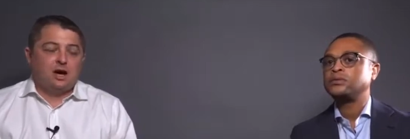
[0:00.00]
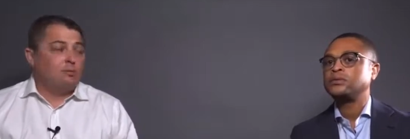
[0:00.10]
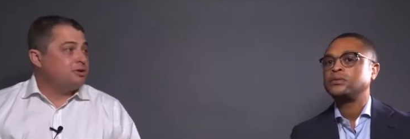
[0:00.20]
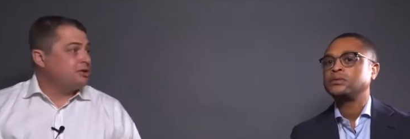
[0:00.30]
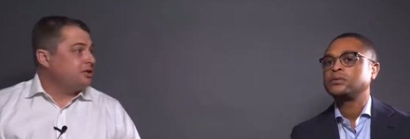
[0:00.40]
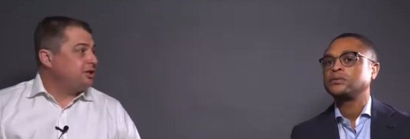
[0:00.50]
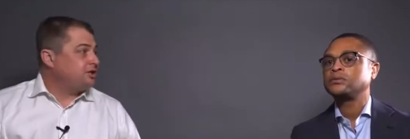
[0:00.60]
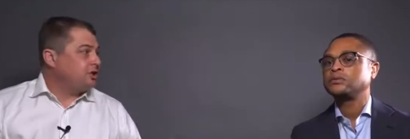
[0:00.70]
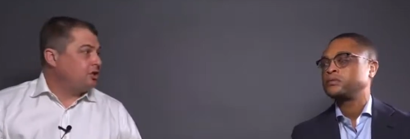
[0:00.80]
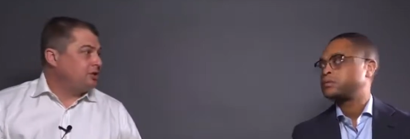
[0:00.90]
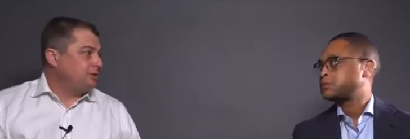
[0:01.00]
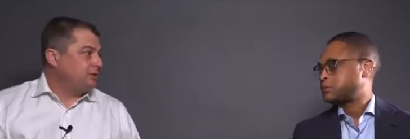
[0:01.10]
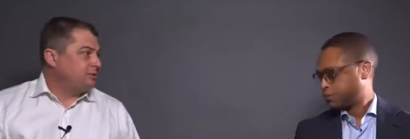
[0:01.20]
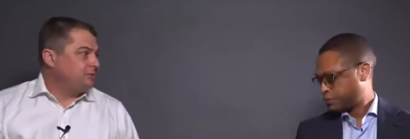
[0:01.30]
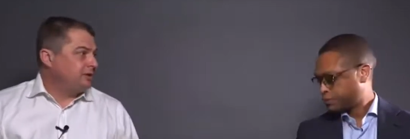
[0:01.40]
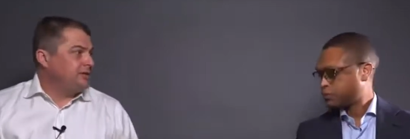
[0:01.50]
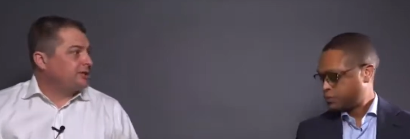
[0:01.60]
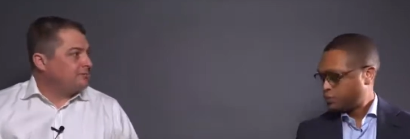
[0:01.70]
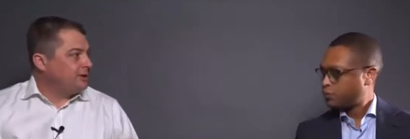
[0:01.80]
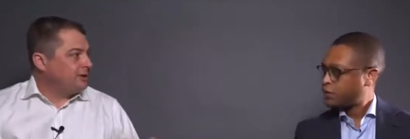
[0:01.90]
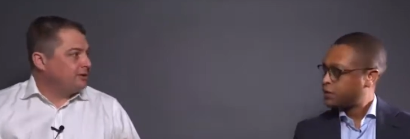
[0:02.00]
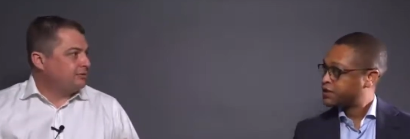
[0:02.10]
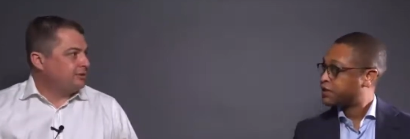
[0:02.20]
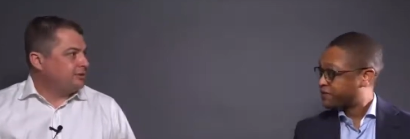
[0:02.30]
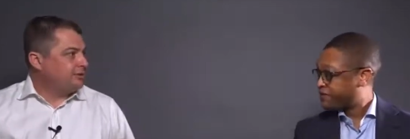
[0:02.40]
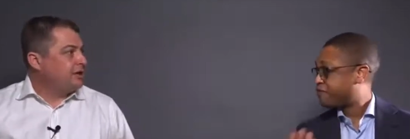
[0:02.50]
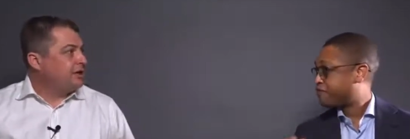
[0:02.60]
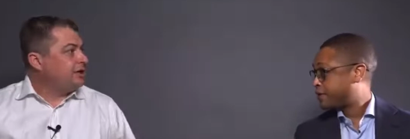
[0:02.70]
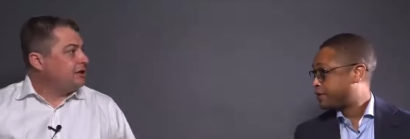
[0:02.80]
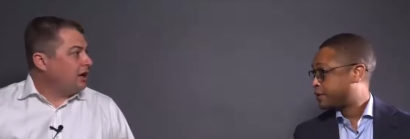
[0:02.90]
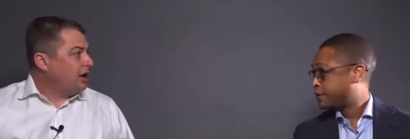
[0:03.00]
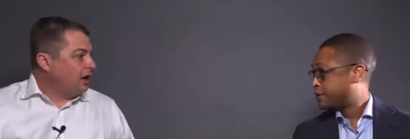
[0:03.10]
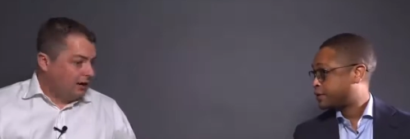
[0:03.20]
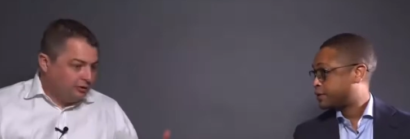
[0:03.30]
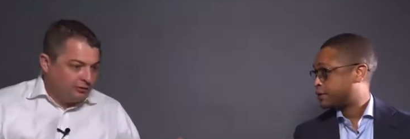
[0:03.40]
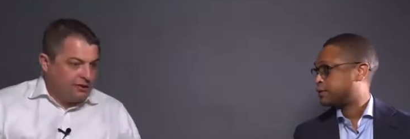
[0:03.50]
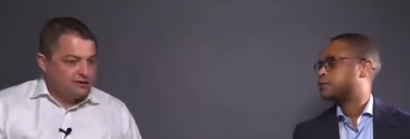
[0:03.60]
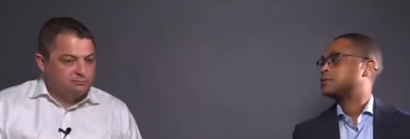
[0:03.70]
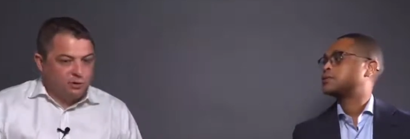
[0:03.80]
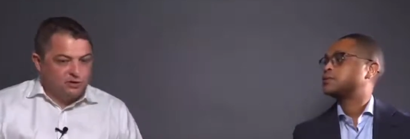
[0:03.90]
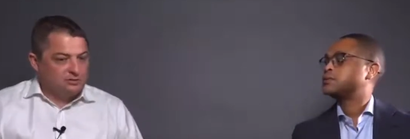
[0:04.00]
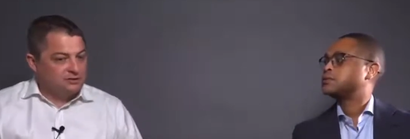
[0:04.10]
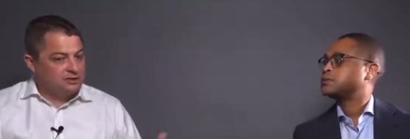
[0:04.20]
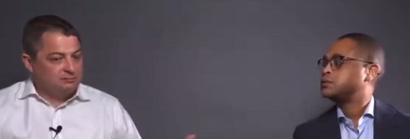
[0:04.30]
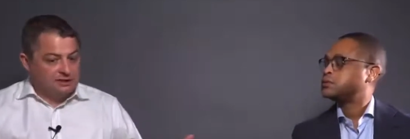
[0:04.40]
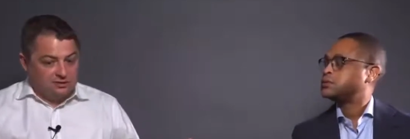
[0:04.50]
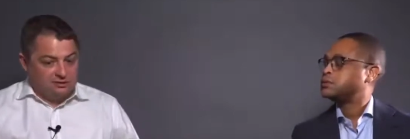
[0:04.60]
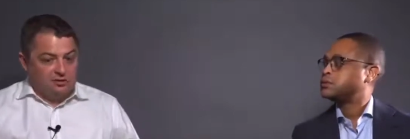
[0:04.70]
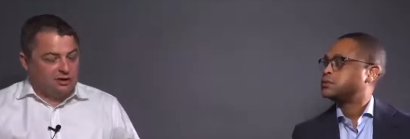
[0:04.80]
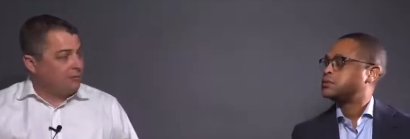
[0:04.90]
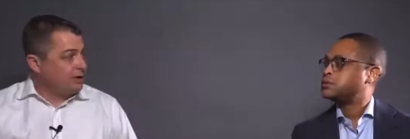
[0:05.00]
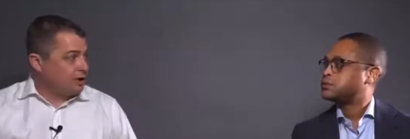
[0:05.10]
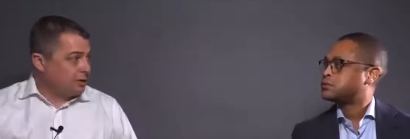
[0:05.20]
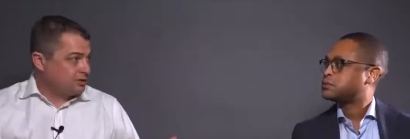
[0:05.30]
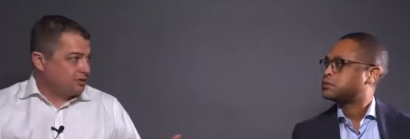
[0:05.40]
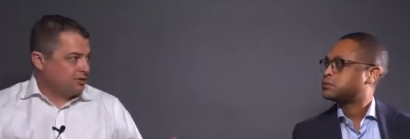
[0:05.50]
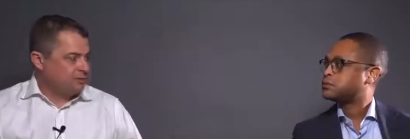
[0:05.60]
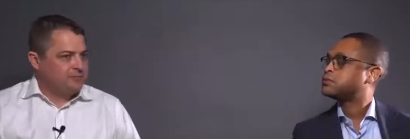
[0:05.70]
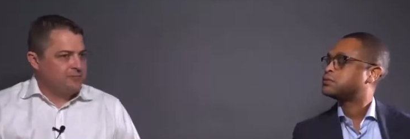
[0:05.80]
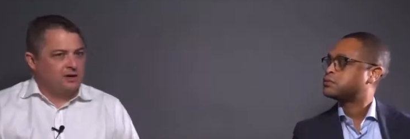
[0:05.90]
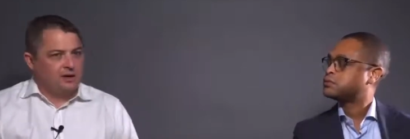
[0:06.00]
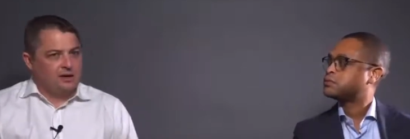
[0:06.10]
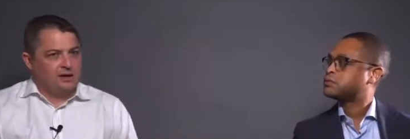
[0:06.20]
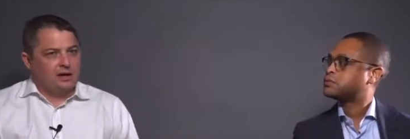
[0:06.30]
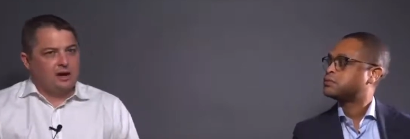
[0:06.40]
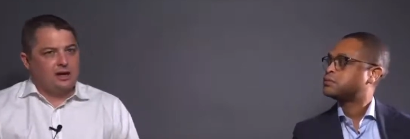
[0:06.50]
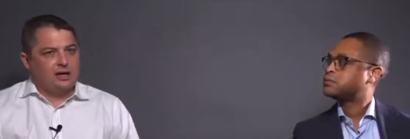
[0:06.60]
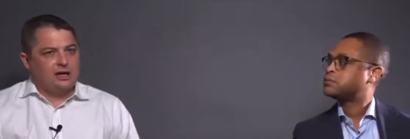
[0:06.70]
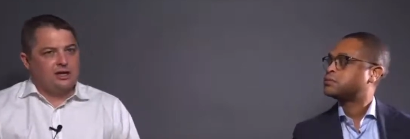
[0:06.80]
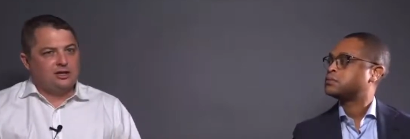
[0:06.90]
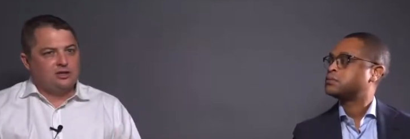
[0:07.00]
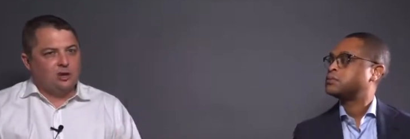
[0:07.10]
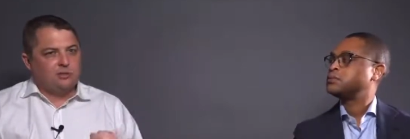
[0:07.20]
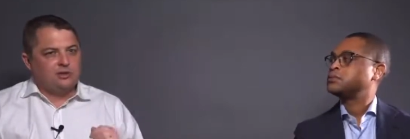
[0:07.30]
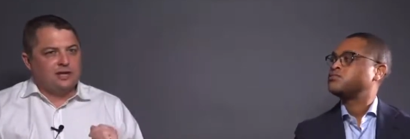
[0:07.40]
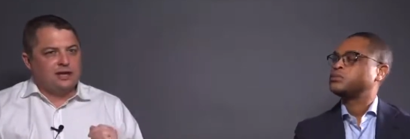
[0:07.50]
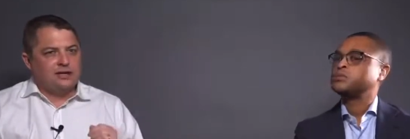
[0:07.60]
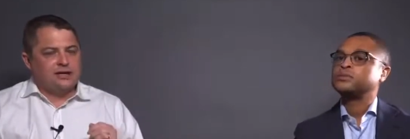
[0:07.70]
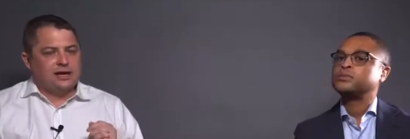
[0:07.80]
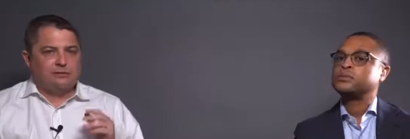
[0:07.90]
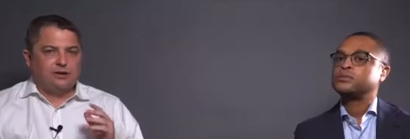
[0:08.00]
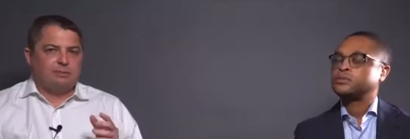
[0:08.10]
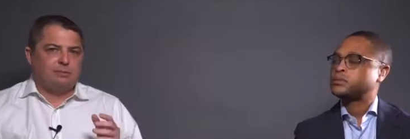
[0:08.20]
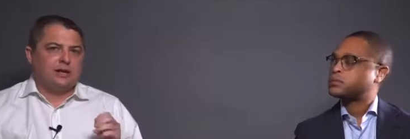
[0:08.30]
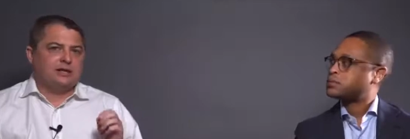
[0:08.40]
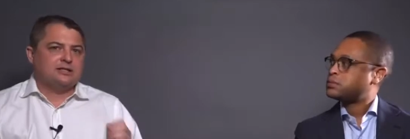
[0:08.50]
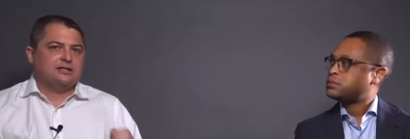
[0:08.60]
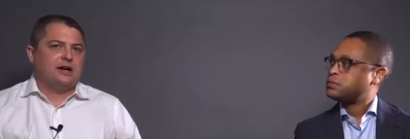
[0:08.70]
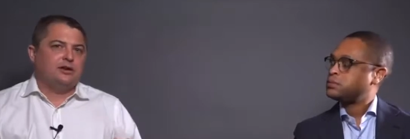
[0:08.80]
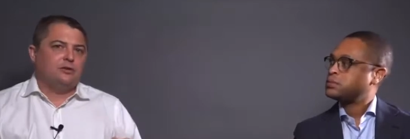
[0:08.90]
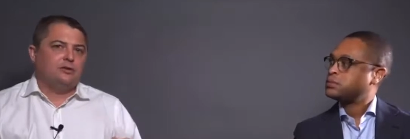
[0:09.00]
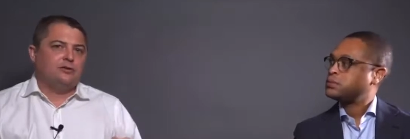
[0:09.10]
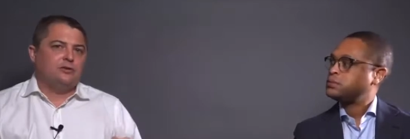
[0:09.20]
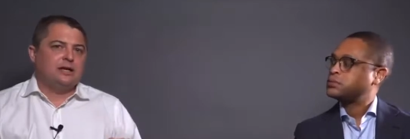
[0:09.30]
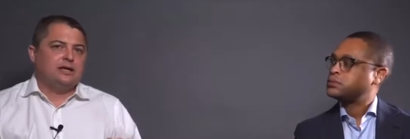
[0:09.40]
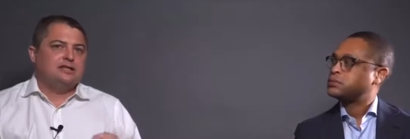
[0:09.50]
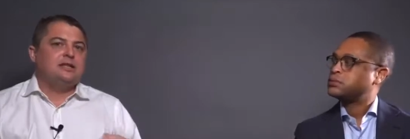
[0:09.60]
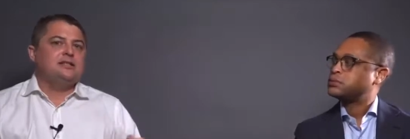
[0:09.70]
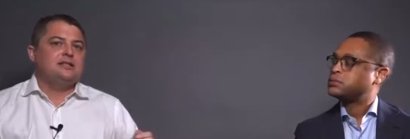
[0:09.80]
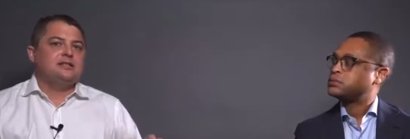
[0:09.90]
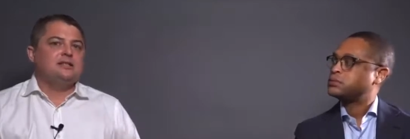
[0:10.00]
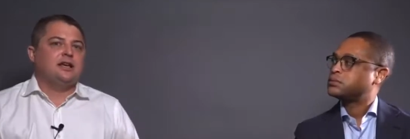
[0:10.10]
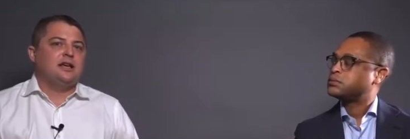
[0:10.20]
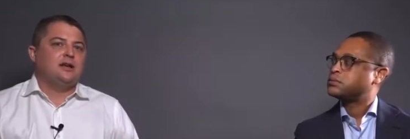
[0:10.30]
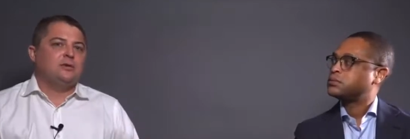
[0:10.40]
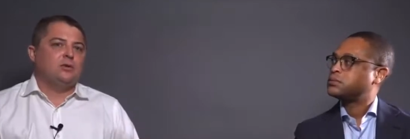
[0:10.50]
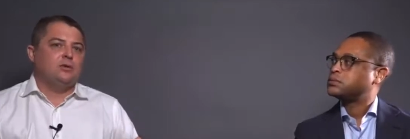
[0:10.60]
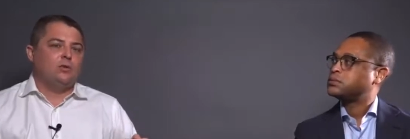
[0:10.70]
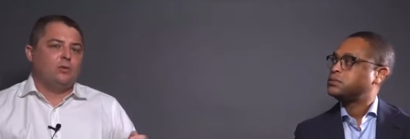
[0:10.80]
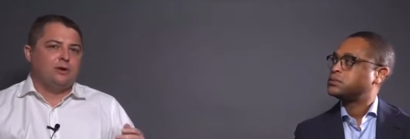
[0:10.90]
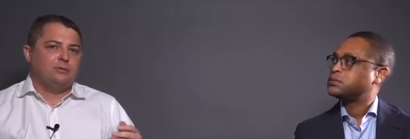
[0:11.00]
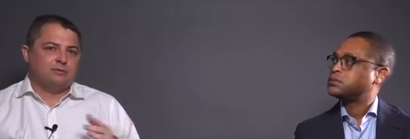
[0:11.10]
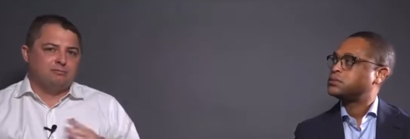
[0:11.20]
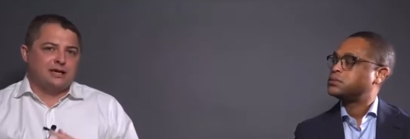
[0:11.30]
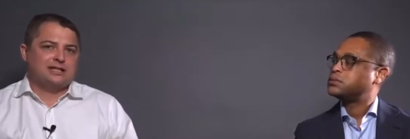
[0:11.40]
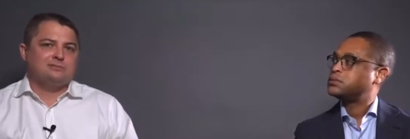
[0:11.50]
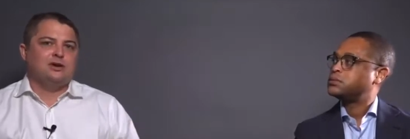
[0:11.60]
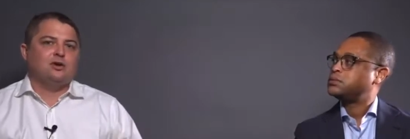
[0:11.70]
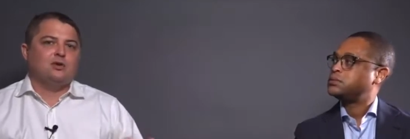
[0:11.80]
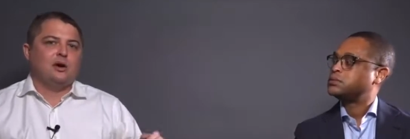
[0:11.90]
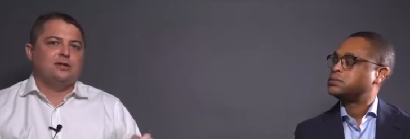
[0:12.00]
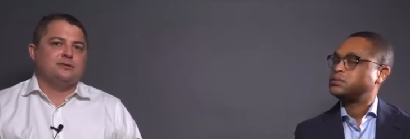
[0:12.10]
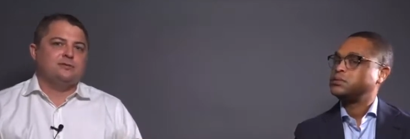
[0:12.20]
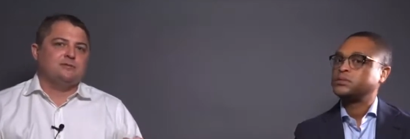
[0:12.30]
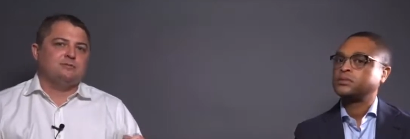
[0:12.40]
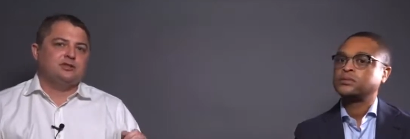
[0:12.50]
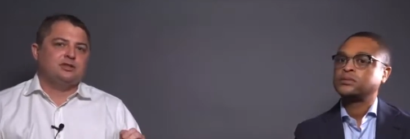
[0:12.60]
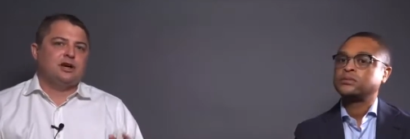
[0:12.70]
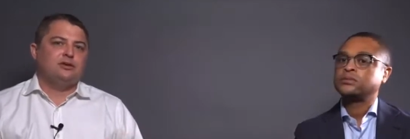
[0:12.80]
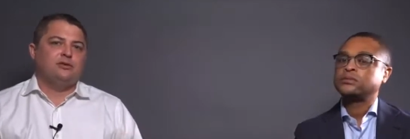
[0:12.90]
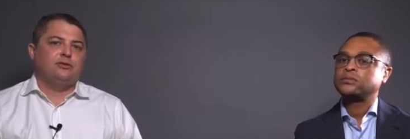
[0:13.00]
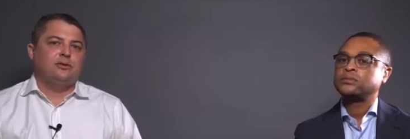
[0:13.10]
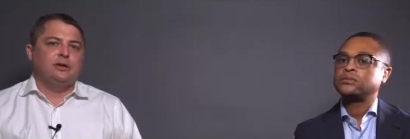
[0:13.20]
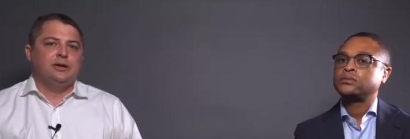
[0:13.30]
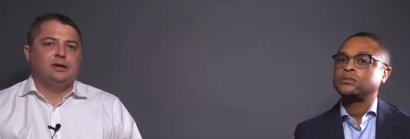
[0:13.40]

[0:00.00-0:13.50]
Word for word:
Speaker 1: "How much does ESG contribute? Does it make a difference?" In terms of alpha, Al- alpha is it positive? Is it is it good? We know it's good. In examples like African Bank and Steinhoff, it's easy to say we went maximum underweight Steinhoff,